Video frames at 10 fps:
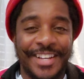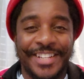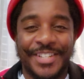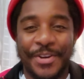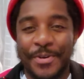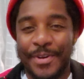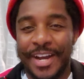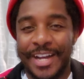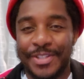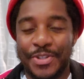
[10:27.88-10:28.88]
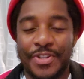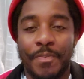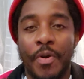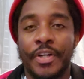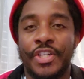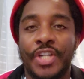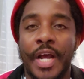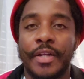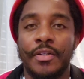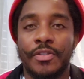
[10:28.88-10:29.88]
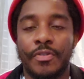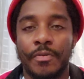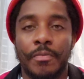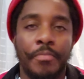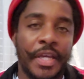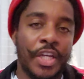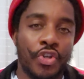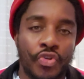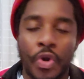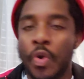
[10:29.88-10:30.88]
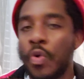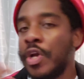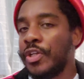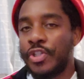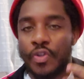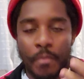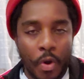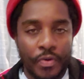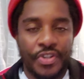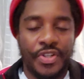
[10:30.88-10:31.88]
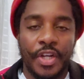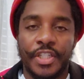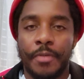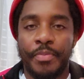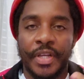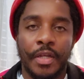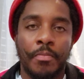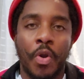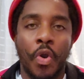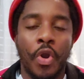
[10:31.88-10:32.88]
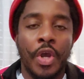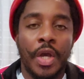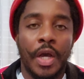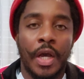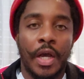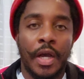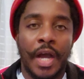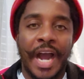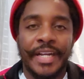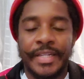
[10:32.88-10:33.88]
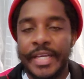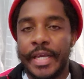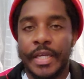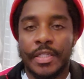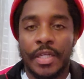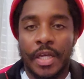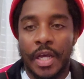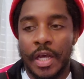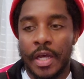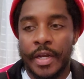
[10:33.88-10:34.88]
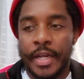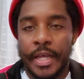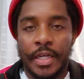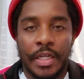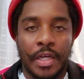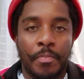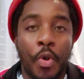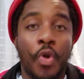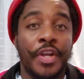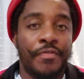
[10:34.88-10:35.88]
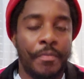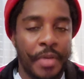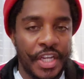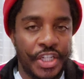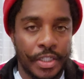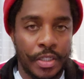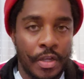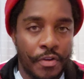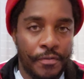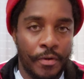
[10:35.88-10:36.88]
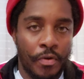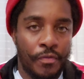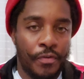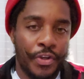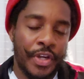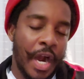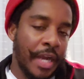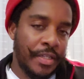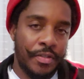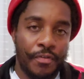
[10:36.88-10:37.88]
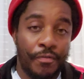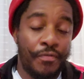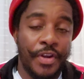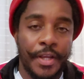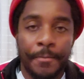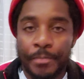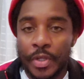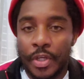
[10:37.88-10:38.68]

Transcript: so to support the channel, to make it grow, to do more research and bring in more ideas and more information for you guys for free.